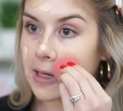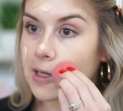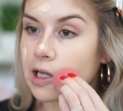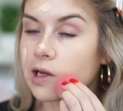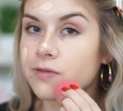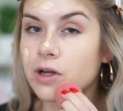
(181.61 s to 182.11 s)

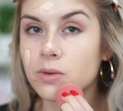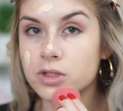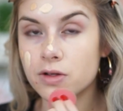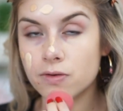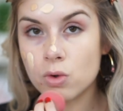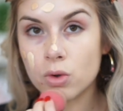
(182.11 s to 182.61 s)
idea of it
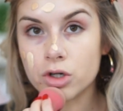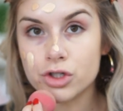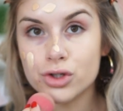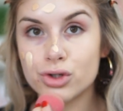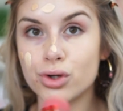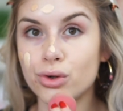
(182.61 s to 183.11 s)
was, of
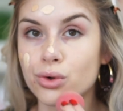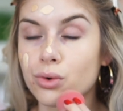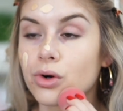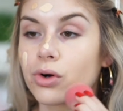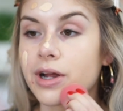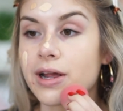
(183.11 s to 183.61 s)
course,
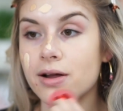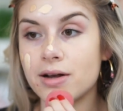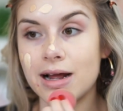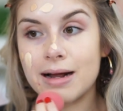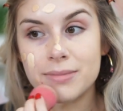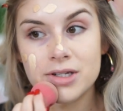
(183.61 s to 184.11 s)
to create
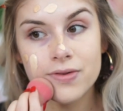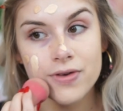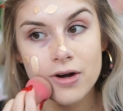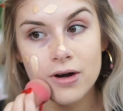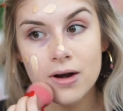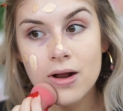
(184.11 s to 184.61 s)
an
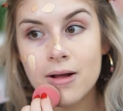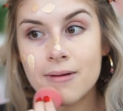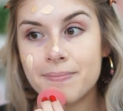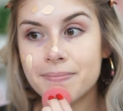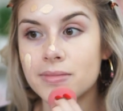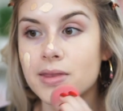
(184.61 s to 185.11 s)
atmosphere
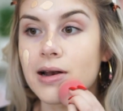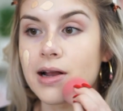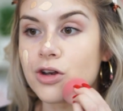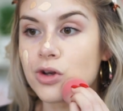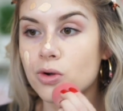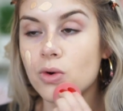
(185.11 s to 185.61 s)
that
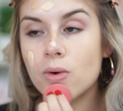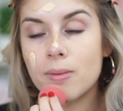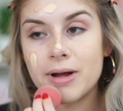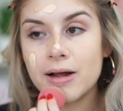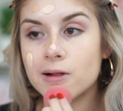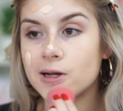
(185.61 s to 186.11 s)
I knew
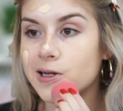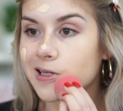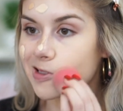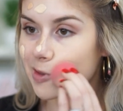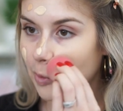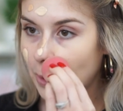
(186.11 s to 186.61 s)
my
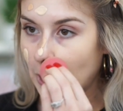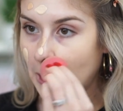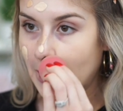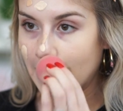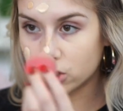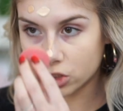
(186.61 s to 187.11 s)
clients
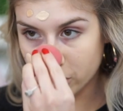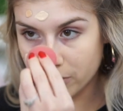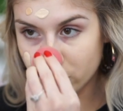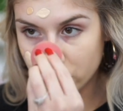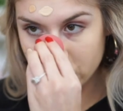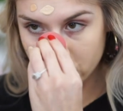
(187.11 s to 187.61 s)
would actually
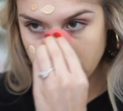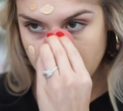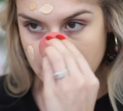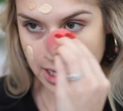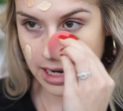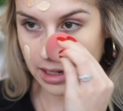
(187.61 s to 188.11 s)

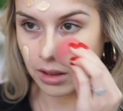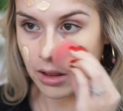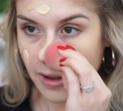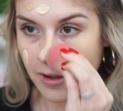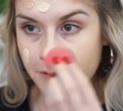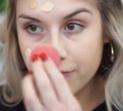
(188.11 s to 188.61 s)
appreciate and
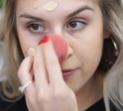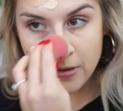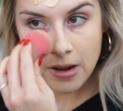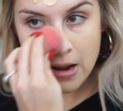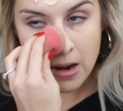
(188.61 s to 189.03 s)
love.